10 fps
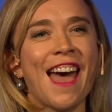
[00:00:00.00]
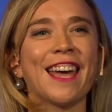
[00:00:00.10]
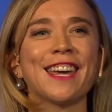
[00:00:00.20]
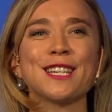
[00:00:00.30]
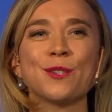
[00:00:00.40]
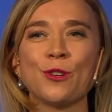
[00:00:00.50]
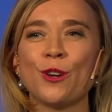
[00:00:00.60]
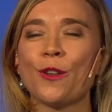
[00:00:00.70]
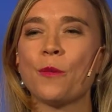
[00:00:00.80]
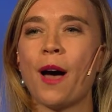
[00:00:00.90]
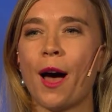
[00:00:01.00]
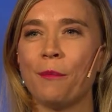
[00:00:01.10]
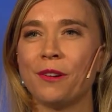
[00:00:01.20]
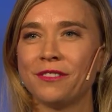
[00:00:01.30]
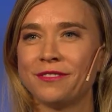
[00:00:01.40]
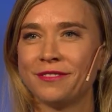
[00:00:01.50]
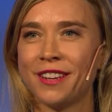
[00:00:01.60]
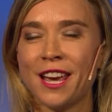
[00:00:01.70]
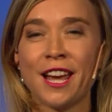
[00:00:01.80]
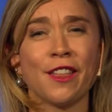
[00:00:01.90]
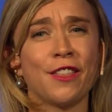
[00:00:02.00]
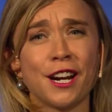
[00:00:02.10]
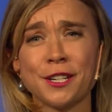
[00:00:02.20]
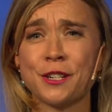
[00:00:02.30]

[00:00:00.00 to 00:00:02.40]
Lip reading: And guess what, when you go to the pub? There's